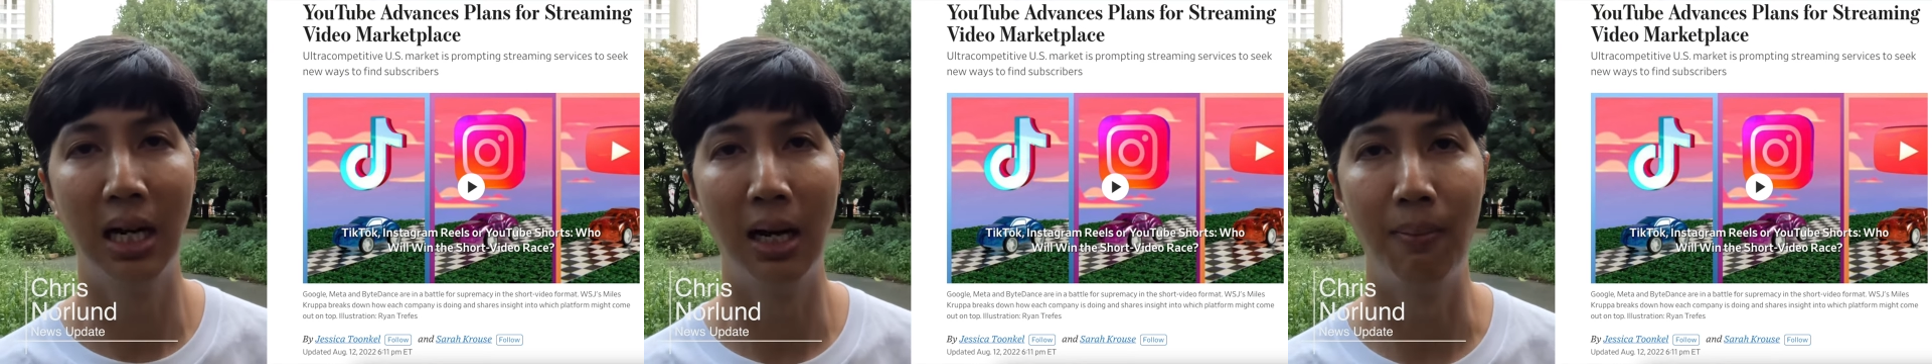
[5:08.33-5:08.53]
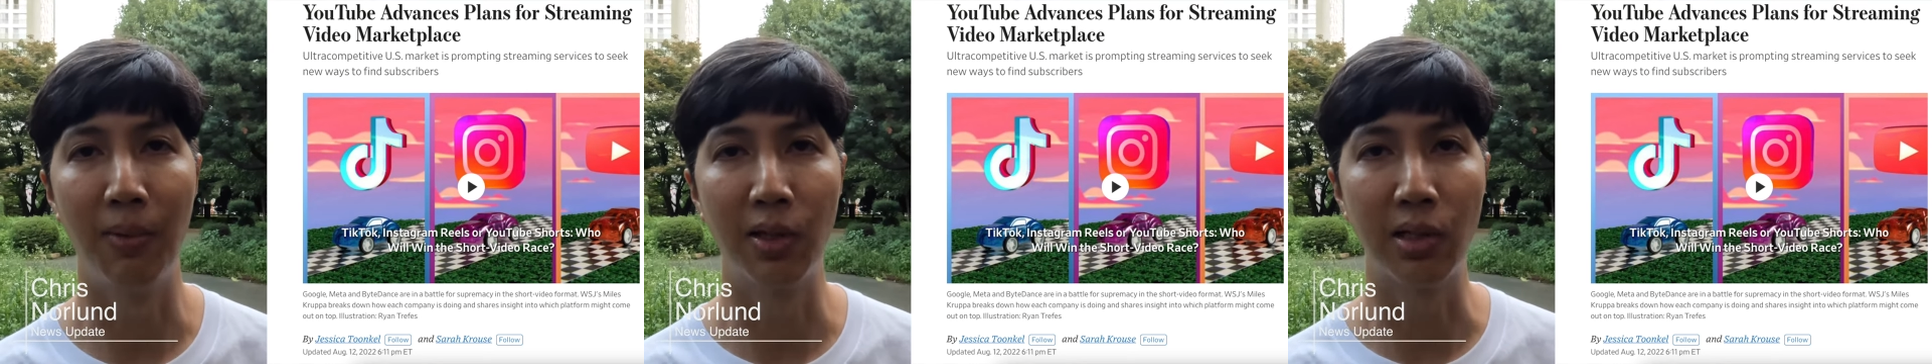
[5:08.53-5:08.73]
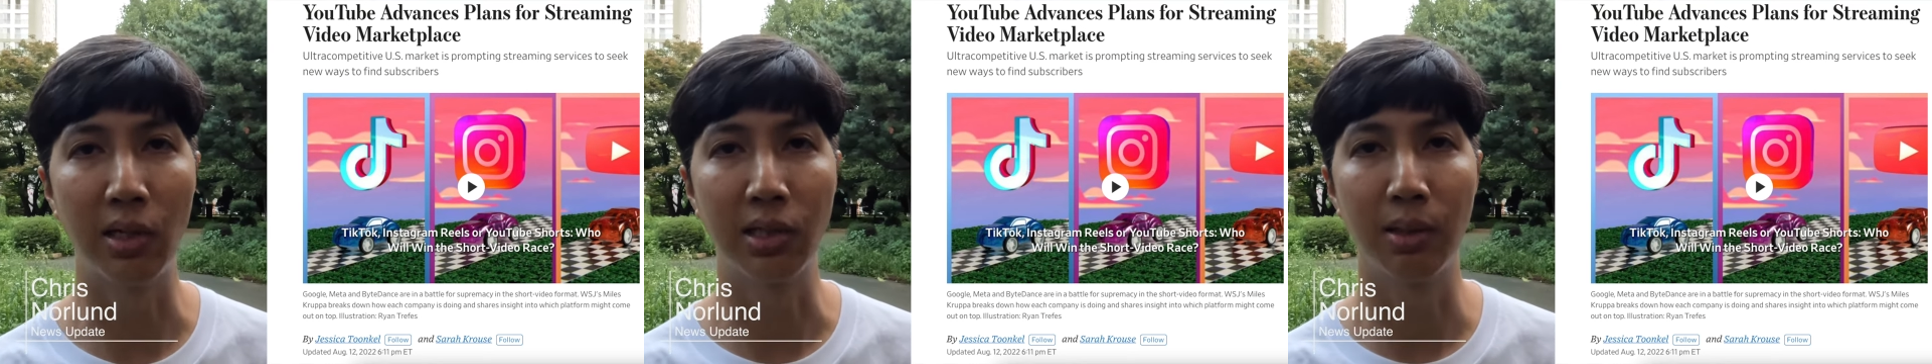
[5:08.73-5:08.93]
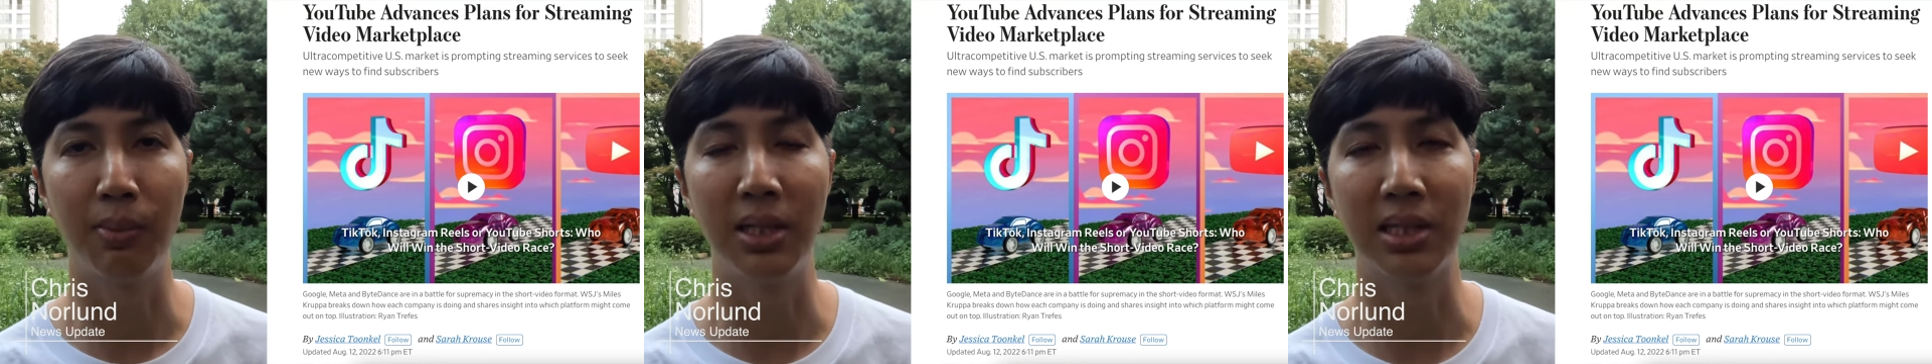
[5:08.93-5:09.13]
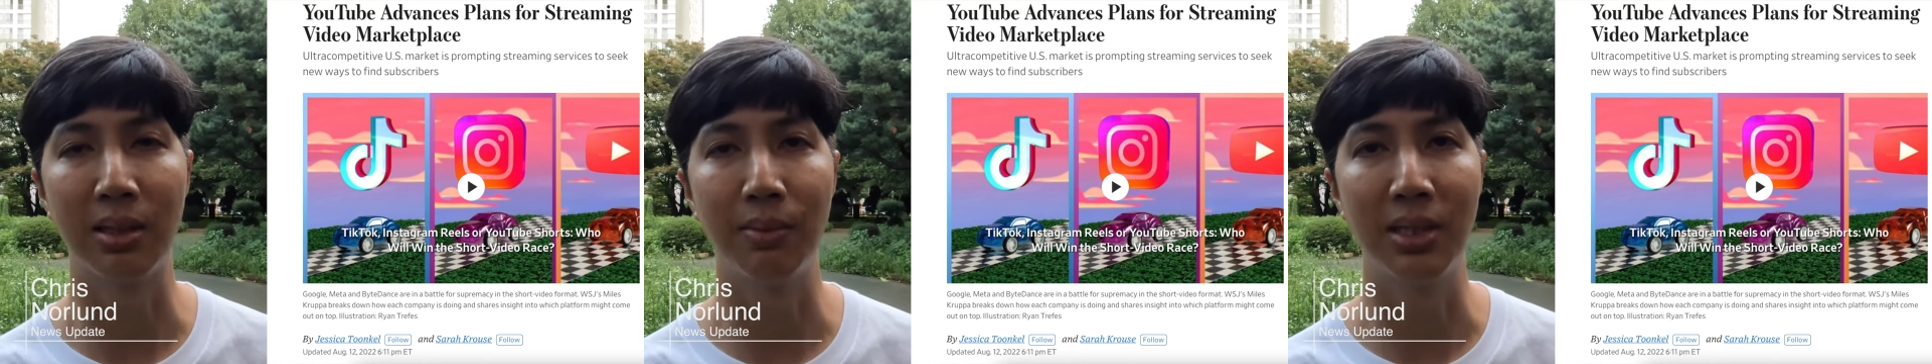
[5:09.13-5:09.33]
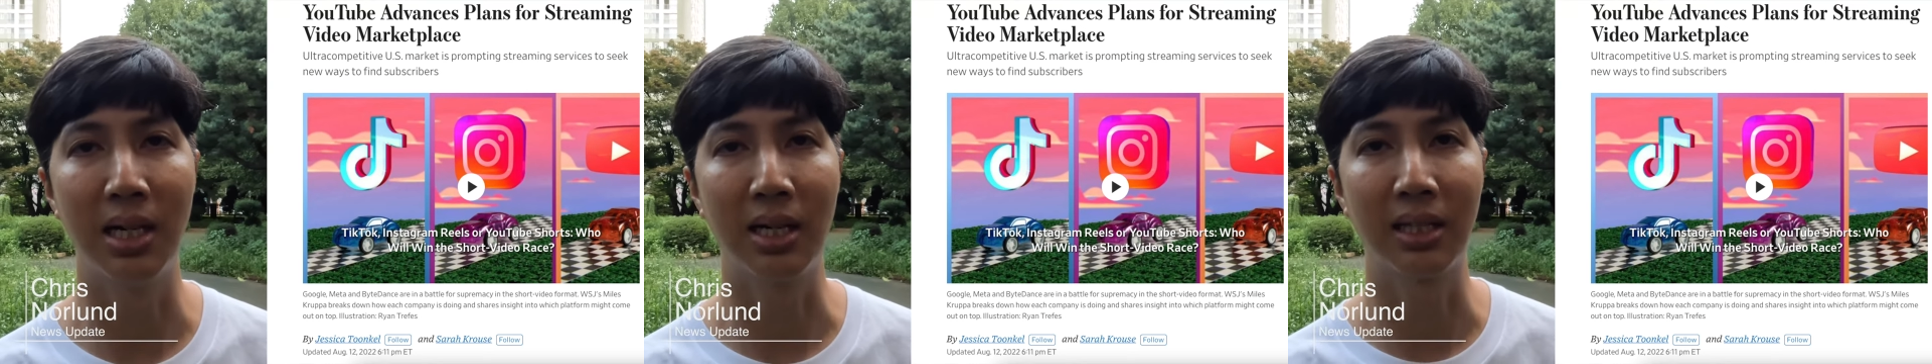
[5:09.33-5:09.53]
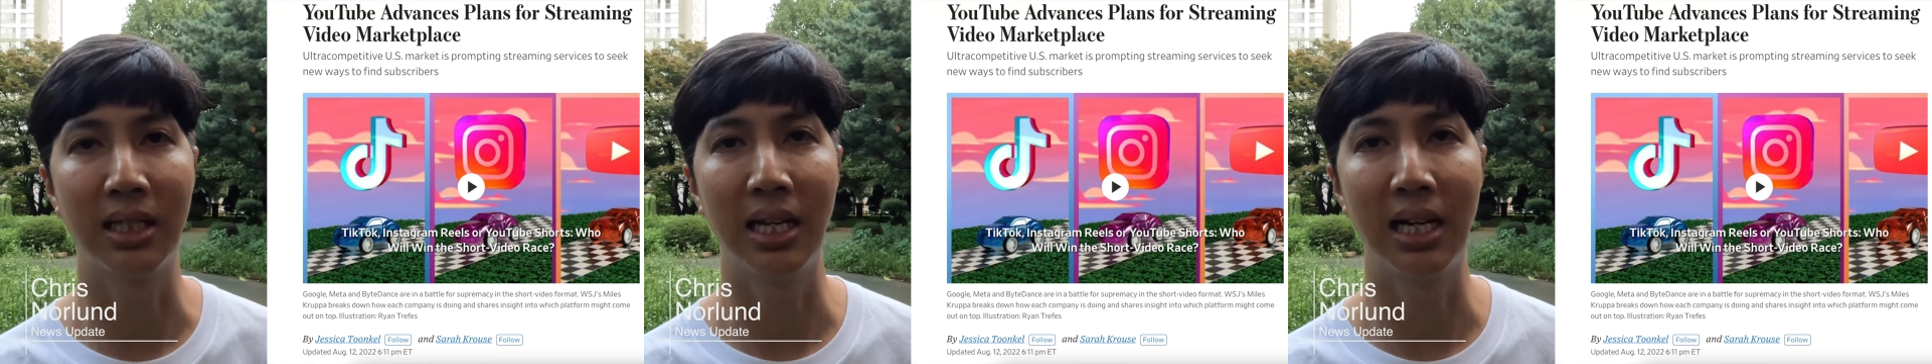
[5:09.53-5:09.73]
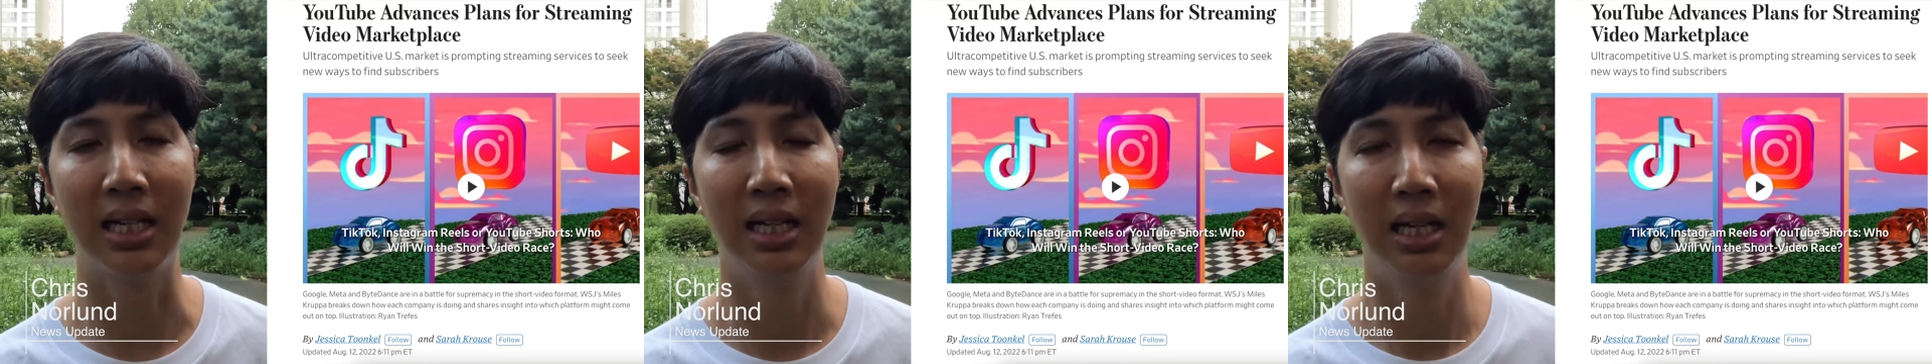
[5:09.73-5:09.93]
Um, there's also been some talk
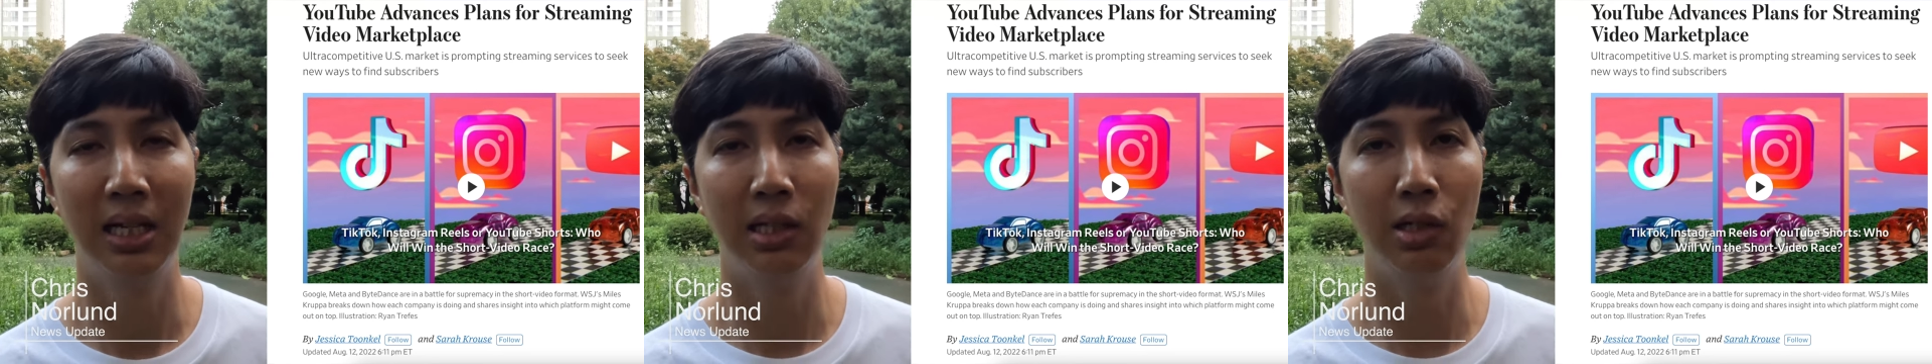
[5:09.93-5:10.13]
that